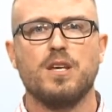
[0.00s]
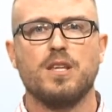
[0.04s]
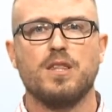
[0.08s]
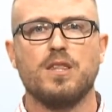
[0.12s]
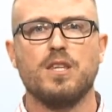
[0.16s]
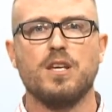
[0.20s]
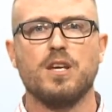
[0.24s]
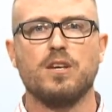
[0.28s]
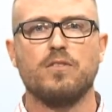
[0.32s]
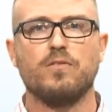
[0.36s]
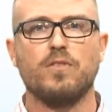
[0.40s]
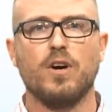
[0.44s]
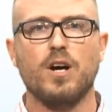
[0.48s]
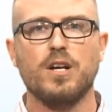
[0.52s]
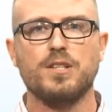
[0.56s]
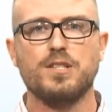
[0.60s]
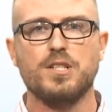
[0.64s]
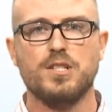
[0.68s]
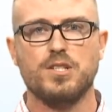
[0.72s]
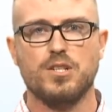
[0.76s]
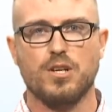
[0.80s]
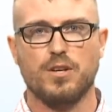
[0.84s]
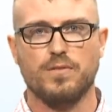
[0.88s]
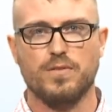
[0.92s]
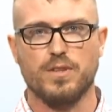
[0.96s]
The
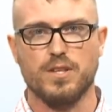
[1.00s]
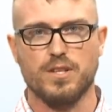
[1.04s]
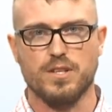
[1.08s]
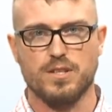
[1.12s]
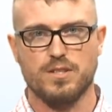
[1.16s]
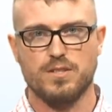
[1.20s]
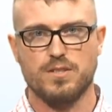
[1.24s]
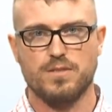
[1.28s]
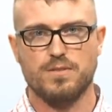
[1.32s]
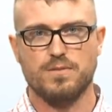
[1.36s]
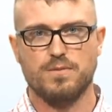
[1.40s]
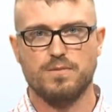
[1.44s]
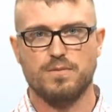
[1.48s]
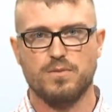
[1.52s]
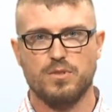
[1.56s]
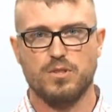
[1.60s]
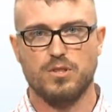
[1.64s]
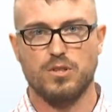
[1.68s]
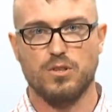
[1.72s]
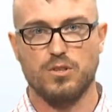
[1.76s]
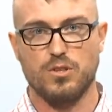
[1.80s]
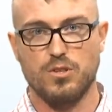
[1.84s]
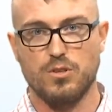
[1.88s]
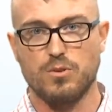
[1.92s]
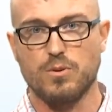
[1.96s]
advantage of this,
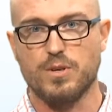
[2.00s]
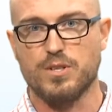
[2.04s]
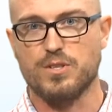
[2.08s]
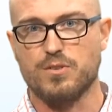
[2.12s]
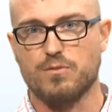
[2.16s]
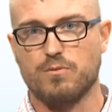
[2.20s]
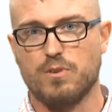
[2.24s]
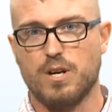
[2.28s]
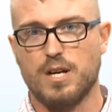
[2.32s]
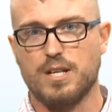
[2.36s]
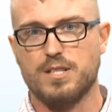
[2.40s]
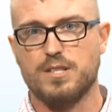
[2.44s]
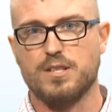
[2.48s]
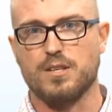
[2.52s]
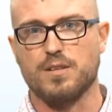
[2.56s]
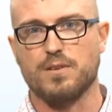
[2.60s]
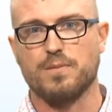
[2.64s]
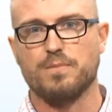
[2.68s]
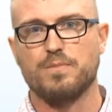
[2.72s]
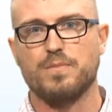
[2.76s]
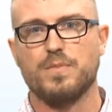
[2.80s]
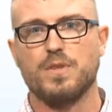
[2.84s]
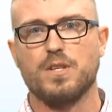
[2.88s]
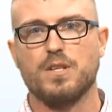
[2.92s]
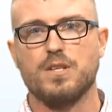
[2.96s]
to you as a writer,
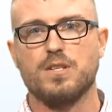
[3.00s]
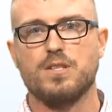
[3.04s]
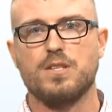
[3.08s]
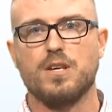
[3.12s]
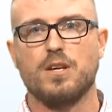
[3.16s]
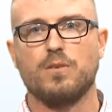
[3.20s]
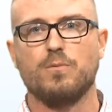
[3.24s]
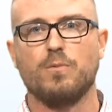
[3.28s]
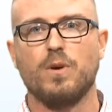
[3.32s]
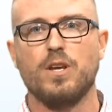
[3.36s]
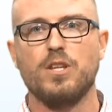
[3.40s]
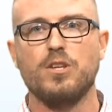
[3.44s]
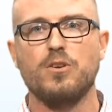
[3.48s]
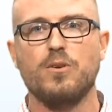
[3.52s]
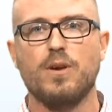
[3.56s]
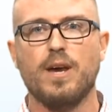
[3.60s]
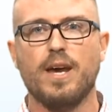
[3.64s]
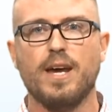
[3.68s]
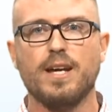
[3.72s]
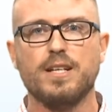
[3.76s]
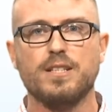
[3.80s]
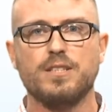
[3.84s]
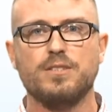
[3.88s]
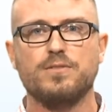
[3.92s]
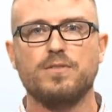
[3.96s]
is that when you're
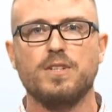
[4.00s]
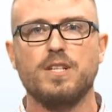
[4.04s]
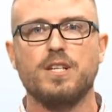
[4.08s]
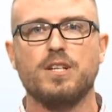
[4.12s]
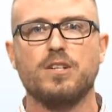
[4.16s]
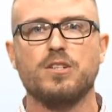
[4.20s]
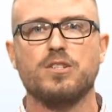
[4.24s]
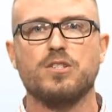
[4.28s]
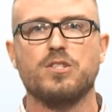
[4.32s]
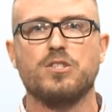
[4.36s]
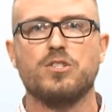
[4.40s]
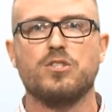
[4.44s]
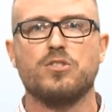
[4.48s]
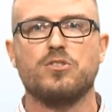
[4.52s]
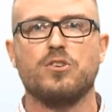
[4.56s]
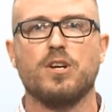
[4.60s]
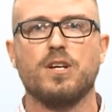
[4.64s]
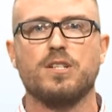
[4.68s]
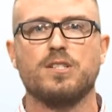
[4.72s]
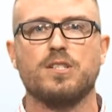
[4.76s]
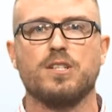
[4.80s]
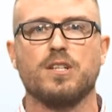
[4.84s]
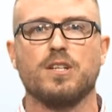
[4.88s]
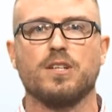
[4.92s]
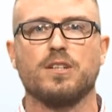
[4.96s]
actively
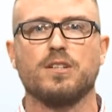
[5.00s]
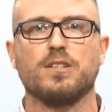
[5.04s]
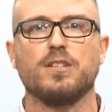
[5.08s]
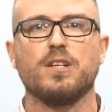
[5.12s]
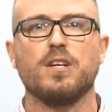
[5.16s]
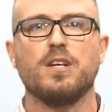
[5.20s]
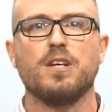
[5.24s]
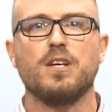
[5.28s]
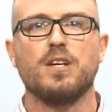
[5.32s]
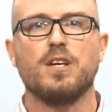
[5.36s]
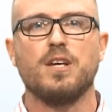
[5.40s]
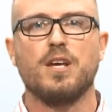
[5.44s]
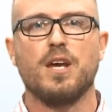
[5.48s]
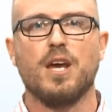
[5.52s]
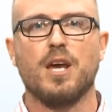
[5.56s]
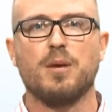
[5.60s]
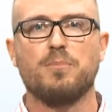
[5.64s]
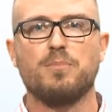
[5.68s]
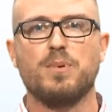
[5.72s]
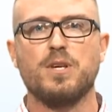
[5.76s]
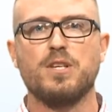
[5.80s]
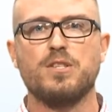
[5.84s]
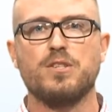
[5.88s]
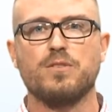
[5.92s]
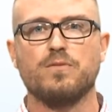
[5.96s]
constructing a
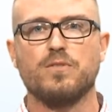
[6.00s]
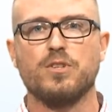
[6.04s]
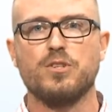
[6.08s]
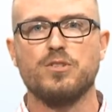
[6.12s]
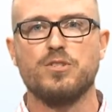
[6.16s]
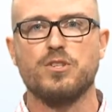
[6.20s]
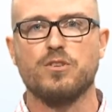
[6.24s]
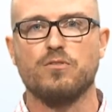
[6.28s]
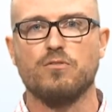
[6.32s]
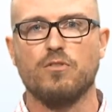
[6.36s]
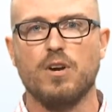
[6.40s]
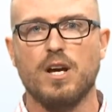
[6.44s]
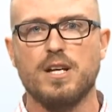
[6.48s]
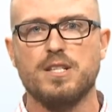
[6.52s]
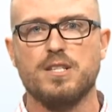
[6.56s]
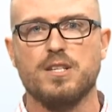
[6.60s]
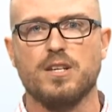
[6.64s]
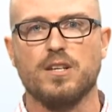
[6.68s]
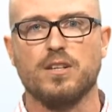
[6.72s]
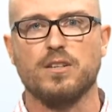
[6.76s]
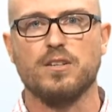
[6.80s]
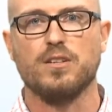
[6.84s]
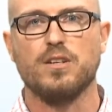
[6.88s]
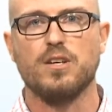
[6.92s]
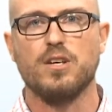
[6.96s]
piece of lucid
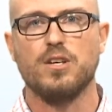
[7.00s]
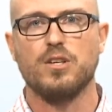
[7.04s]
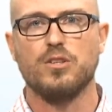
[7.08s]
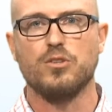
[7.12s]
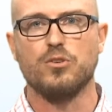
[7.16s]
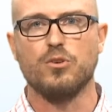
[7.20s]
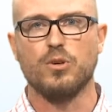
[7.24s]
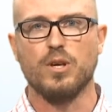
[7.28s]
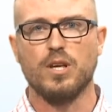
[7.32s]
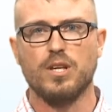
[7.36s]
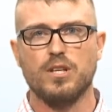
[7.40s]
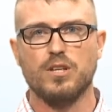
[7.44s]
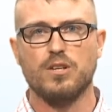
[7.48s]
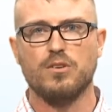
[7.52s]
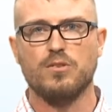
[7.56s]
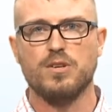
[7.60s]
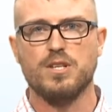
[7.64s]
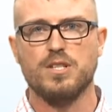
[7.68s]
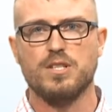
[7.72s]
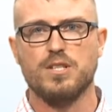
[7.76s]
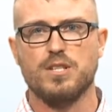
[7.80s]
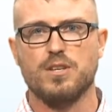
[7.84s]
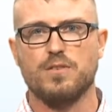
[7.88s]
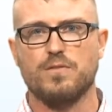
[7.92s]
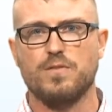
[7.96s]
writing, you
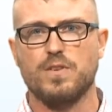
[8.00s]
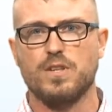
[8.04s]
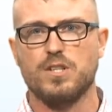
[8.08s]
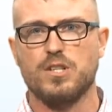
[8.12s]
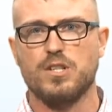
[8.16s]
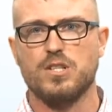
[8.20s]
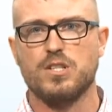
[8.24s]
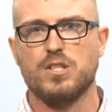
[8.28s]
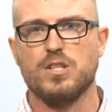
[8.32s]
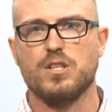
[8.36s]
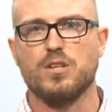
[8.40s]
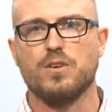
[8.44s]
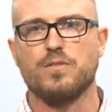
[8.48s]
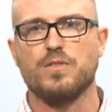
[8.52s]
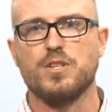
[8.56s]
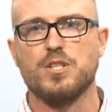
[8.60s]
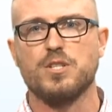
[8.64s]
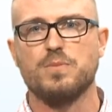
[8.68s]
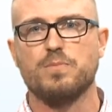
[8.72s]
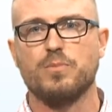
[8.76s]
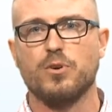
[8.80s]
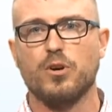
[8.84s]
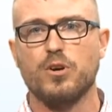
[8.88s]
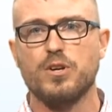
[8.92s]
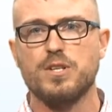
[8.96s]
increase the efficiency of these
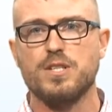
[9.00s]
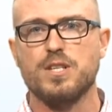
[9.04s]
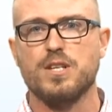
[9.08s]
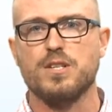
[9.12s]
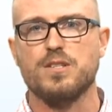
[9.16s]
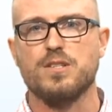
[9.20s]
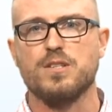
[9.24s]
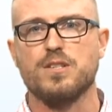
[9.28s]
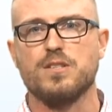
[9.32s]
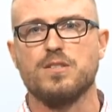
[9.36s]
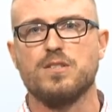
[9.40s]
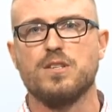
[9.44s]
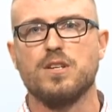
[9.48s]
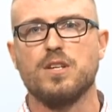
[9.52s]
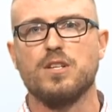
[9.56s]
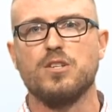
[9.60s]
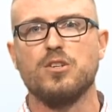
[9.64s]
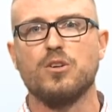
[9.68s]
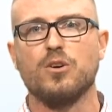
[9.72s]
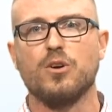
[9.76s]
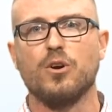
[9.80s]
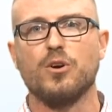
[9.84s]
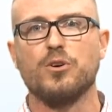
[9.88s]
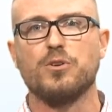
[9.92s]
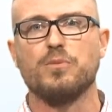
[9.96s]
processes in
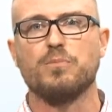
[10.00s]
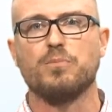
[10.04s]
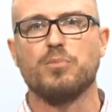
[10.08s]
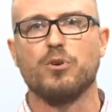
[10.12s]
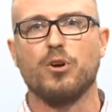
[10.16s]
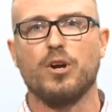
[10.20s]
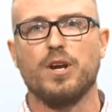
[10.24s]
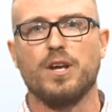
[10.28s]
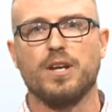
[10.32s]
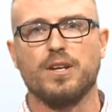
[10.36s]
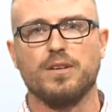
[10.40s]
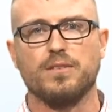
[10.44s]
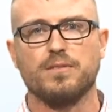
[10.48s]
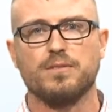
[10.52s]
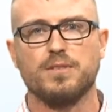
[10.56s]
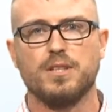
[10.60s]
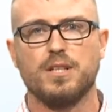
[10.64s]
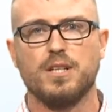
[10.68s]
your own brain.